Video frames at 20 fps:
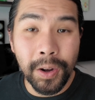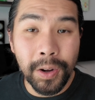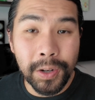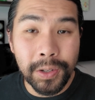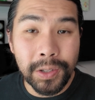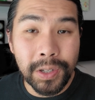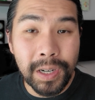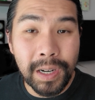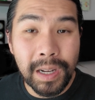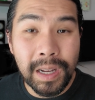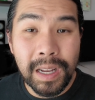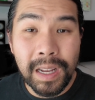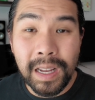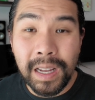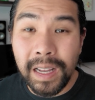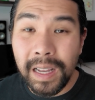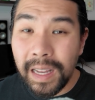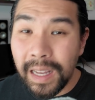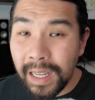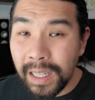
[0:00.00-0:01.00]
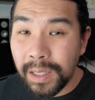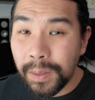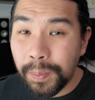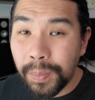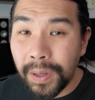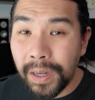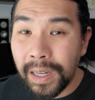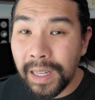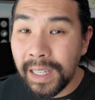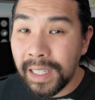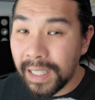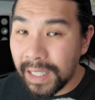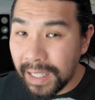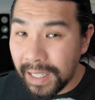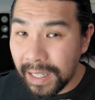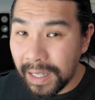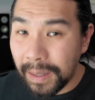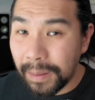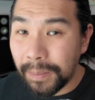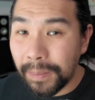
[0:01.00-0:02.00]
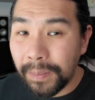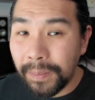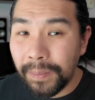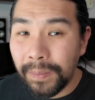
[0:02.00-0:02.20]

Ultra is pretty steep.